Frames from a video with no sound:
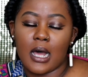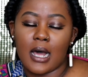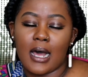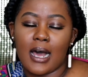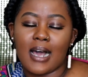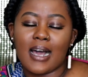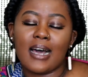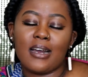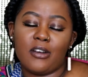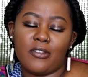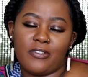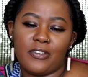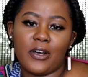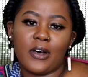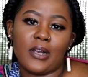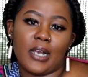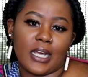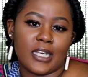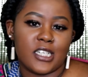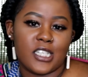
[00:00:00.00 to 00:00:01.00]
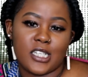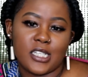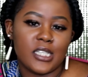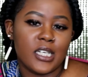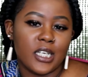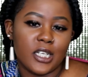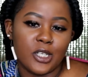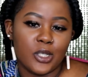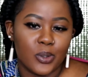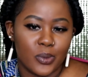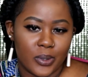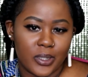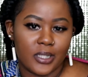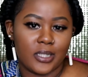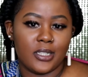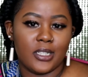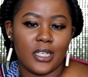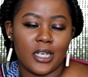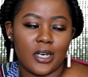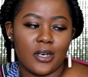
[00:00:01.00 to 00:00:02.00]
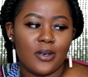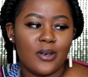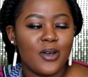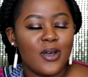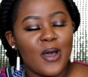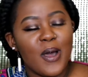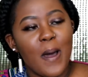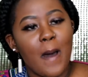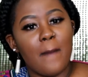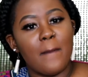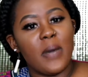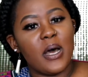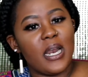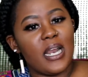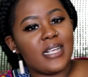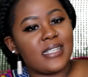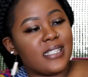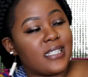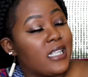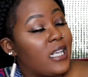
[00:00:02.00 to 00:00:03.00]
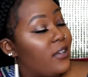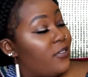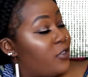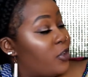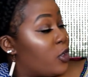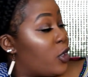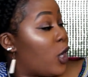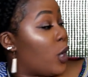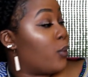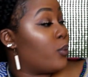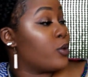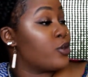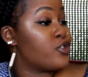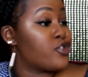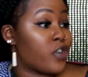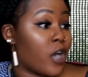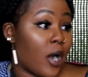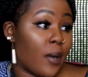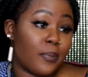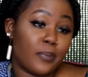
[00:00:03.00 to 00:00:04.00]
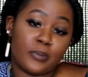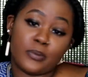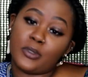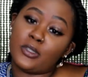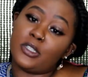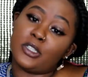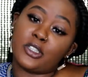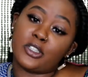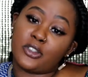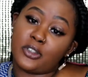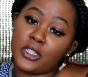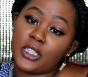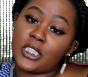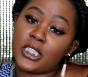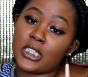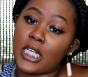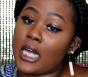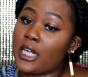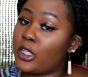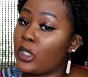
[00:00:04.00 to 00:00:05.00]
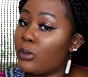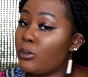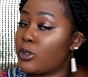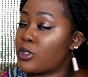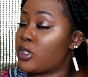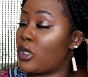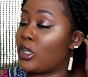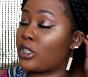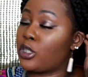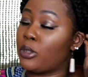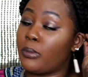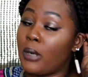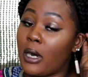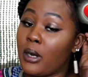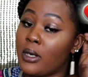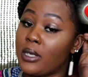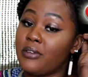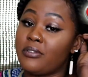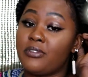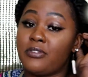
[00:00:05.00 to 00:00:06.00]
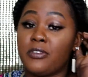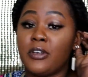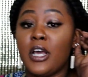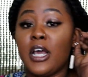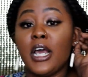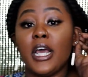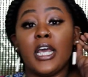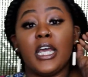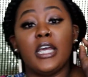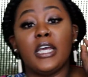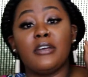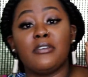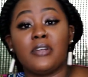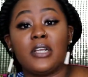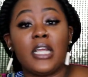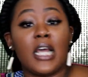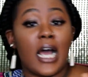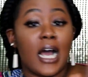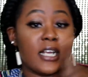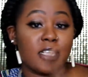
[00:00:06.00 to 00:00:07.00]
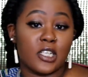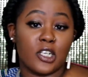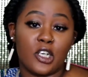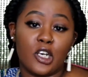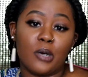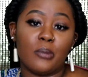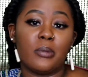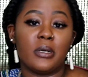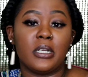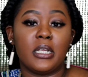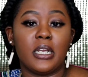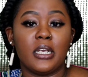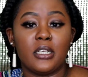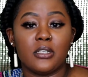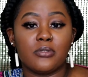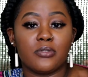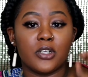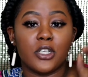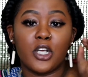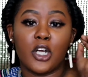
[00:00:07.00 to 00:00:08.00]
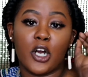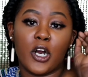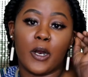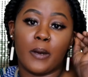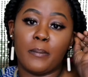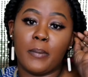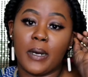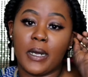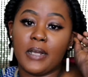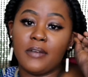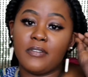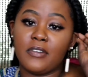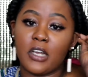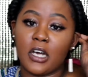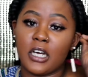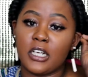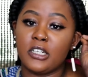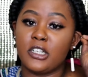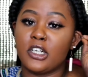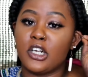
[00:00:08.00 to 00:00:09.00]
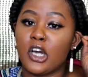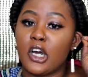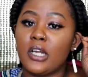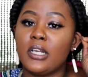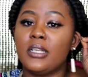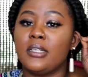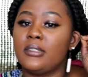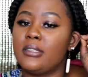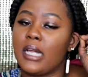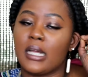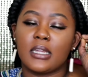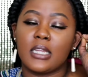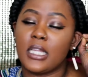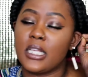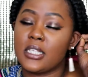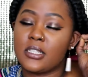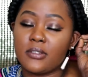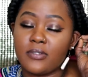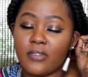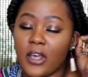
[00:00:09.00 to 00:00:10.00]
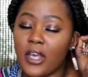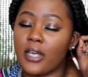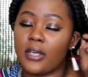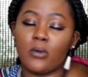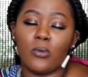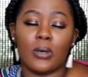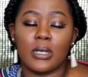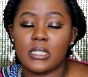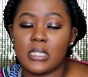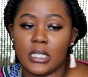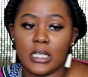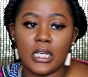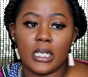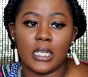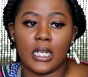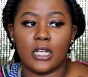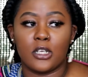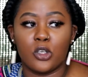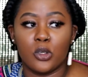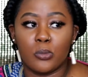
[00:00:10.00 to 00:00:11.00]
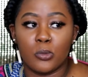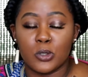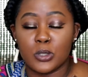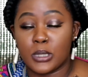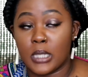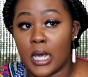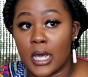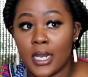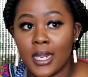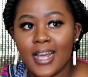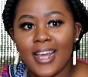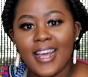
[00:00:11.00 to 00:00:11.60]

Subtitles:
I kind of felt like she didn't do it, you know. But let's see if the girl would drop the screenshot Domo talked about. If he really has a number, then it's really her. But if not, the girl, I think, is fake once again, like Domo said.